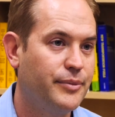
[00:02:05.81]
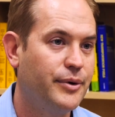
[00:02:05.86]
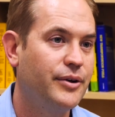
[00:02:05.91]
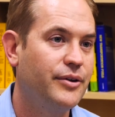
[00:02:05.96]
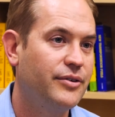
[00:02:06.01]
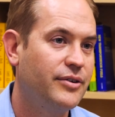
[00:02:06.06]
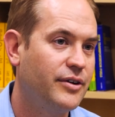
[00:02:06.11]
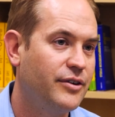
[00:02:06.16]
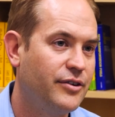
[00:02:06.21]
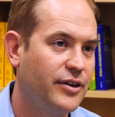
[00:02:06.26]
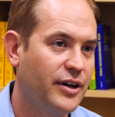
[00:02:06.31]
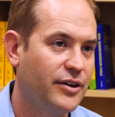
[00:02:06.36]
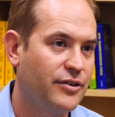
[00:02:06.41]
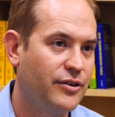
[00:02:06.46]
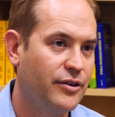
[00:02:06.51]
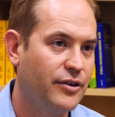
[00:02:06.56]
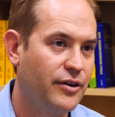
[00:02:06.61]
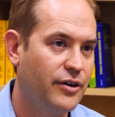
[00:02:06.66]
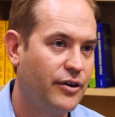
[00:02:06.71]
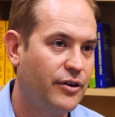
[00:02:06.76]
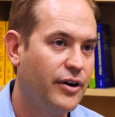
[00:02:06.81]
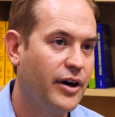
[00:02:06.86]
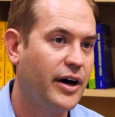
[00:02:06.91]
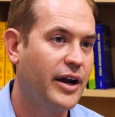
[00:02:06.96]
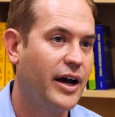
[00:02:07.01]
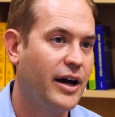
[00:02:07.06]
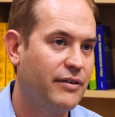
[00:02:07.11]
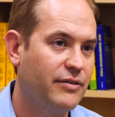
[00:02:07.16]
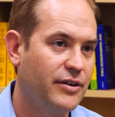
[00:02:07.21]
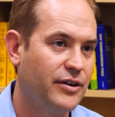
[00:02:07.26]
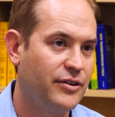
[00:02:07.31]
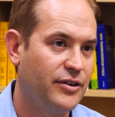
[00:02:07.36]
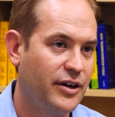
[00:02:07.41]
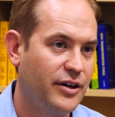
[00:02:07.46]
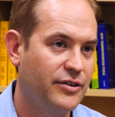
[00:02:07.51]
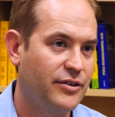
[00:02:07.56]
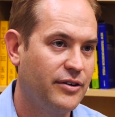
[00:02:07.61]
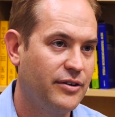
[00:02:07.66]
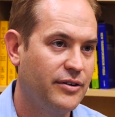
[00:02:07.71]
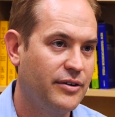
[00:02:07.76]
reduce congestion or not have
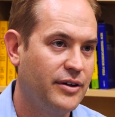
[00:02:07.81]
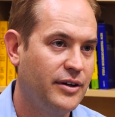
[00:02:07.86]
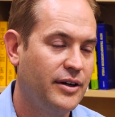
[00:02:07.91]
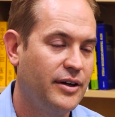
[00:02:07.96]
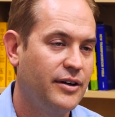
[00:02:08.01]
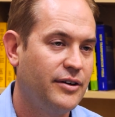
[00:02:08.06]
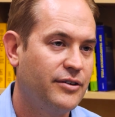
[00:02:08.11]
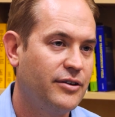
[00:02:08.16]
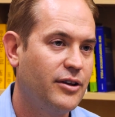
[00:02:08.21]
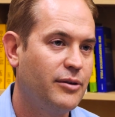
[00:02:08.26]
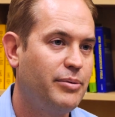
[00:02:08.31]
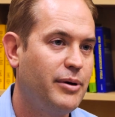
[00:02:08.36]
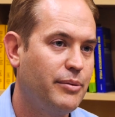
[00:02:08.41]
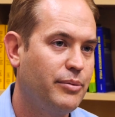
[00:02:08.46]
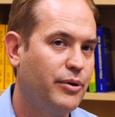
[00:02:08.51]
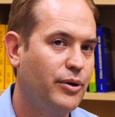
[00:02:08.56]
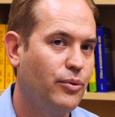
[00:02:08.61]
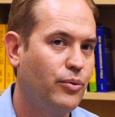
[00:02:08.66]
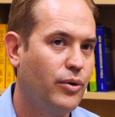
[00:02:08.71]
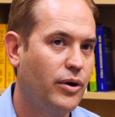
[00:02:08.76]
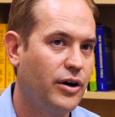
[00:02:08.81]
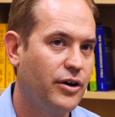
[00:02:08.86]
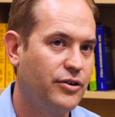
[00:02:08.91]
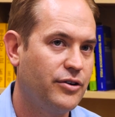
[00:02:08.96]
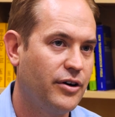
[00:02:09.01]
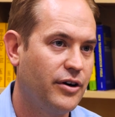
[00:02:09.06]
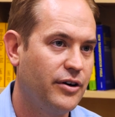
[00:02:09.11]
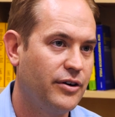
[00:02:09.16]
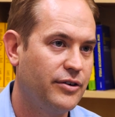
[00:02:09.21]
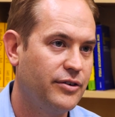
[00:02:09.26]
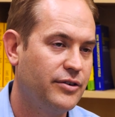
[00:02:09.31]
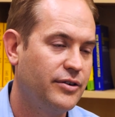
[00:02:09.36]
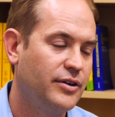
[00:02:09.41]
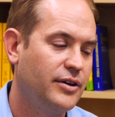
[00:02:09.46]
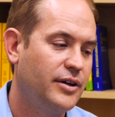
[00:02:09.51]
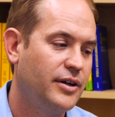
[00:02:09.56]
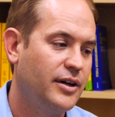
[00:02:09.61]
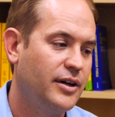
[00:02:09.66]
congestion. So the people that want to charge,